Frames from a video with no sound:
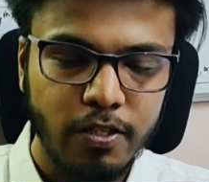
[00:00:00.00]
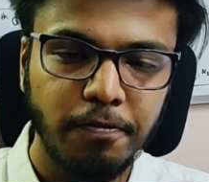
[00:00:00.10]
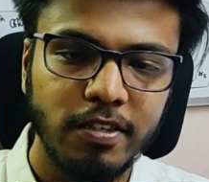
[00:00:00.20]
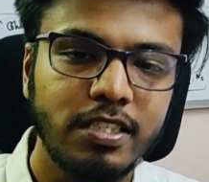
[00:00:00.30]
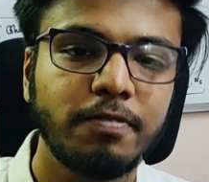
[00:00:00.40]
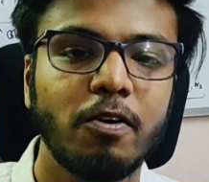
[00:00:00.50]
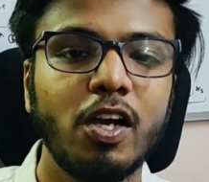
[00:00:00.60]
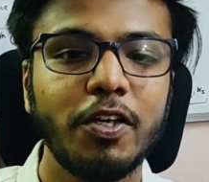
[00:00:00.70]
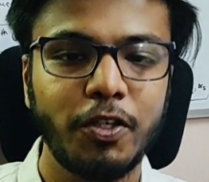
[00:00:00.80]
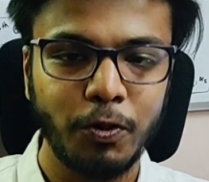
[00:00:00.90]
So first of
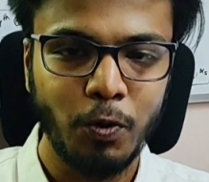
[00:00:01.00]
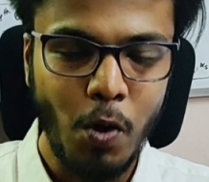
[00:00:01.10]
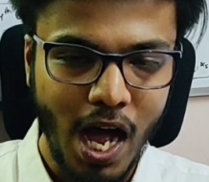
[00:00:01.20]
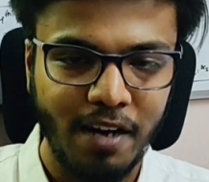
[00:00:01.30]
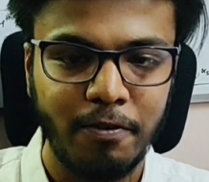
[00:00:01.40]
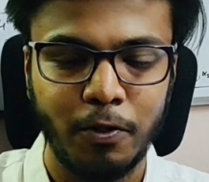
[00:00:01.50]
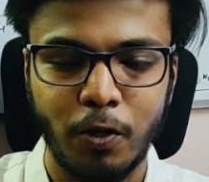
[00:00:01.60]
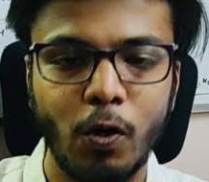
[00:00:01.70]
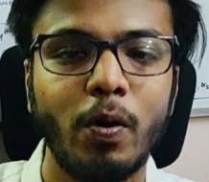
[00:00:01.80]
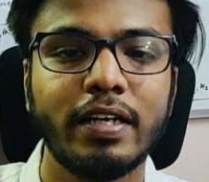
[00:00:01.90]
all, you have to
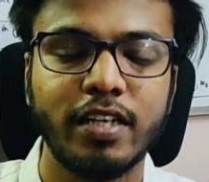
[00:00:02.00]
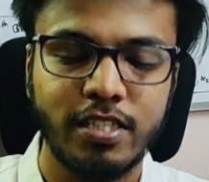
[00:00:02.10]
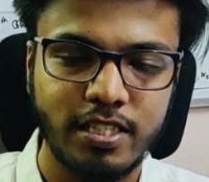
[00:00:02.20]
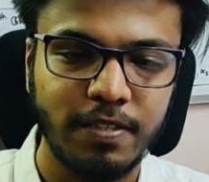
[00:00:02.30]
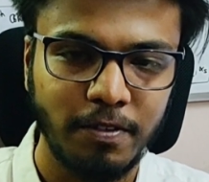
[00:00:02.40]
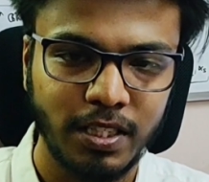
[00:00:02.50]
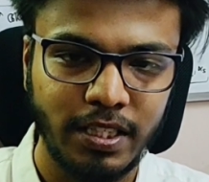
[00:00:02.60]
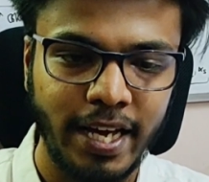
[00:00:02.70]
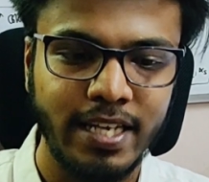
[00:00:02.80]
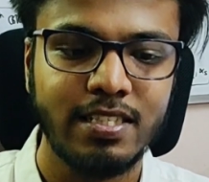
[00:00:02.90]
go and register for
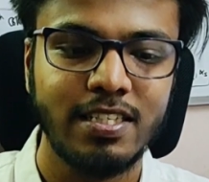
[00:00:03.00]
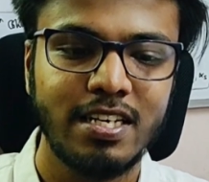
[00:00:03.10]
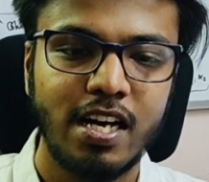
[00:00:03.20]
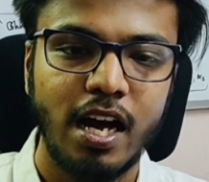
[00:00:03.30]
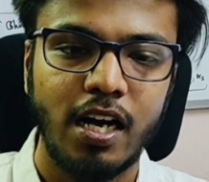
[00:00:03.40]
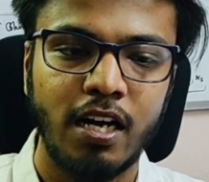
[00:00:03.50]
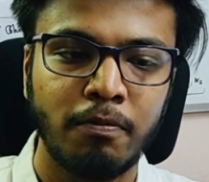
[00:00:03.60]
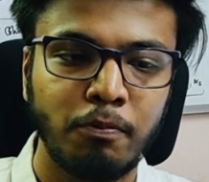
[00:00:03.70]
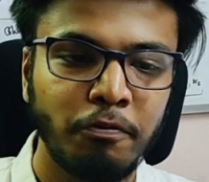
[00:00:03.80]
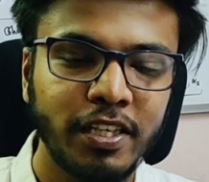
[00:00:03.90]
the test
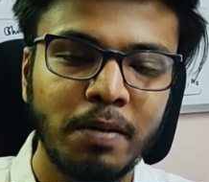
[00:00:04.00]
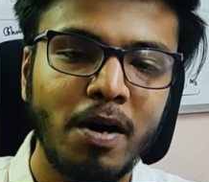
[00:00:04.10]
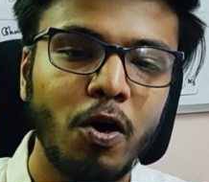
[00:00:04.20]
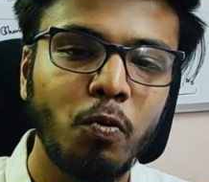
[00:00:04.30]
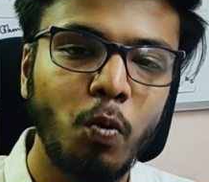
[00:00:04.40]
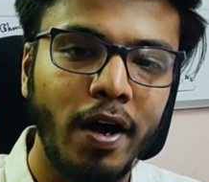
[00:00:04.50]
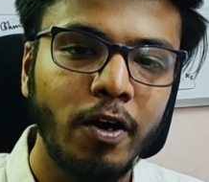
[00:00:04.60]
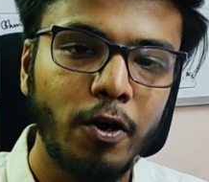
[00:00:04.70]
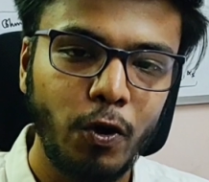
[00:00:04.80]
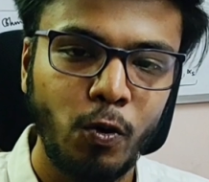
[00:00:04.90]
with about a
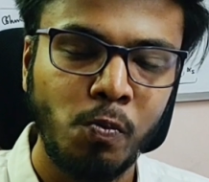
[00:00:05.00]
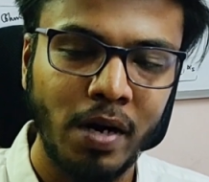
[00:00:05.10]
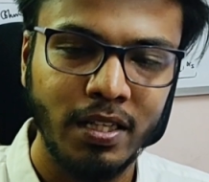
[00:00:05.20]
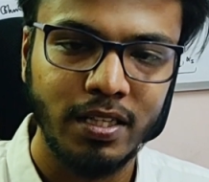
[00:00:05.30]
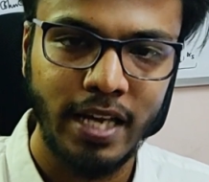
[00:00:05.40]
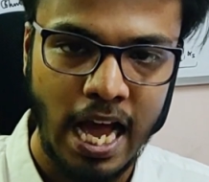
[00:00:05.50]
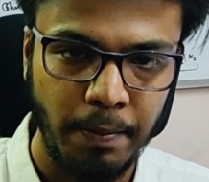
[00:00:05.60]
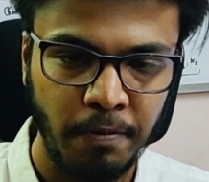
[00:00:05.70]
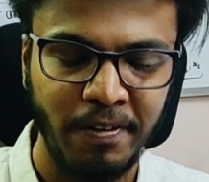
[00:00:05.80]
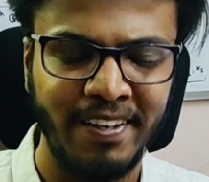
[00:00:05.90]
1 or 2 month
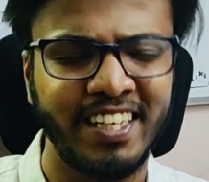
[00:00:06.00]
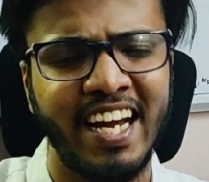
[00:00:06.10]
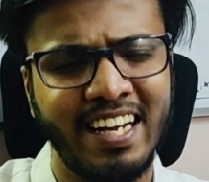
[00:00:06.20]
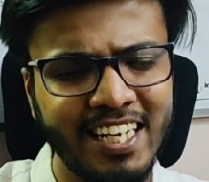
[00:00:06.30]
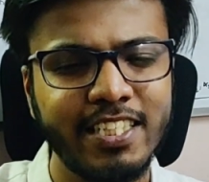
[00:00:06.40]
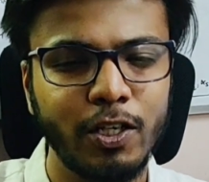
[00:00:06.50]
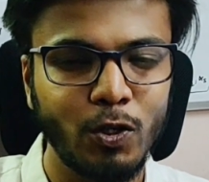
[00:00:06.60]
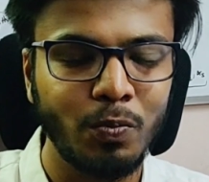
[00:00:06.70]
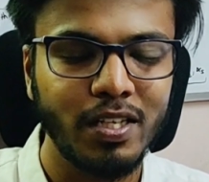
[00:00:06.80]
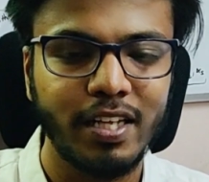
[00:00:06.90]
gap in between. At least a
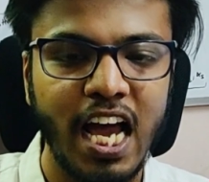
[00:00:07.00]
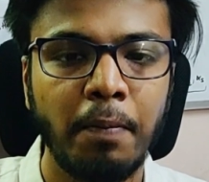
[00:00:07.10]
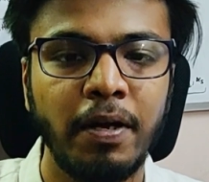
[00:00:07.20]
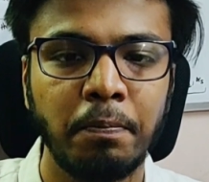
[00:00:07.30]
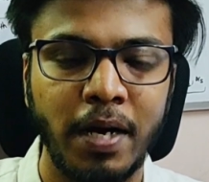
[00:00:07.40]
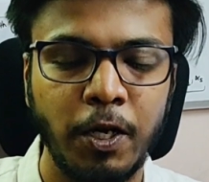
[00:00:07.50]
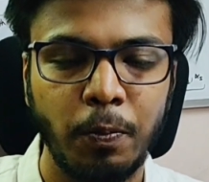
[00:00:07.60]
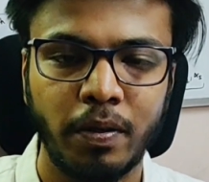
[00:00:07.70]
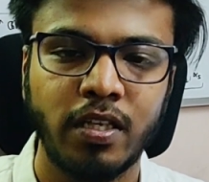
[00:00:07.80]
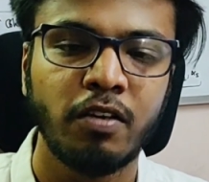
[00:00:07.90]
2-month gap, in my
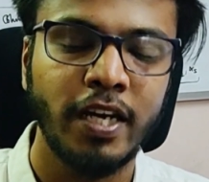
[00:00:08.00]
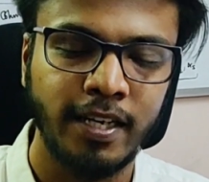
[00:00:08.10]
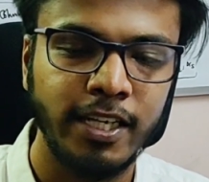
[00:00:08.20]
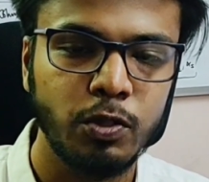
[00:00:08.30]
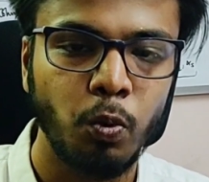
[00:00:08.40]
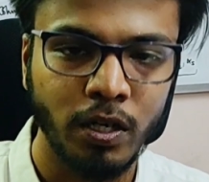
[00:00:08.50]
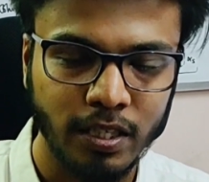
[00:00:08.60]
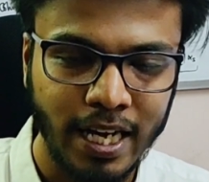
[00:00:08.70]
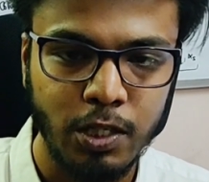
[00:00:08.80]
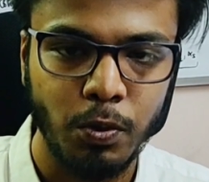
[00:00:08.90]
opinion. At least
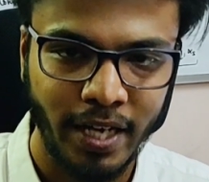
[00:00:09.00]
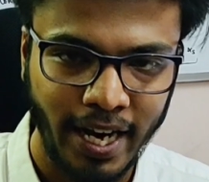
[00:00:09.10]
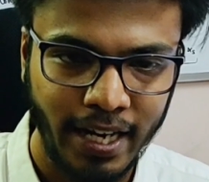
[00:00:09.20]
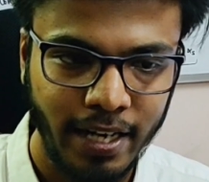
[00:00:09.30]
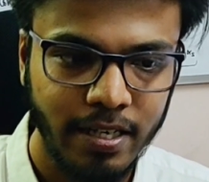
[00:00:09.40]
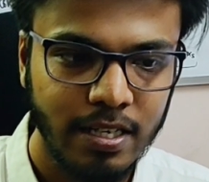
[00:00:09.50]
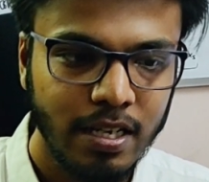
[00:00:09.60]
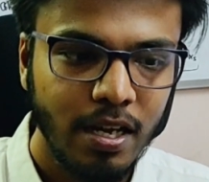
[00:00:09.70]
that's what I did.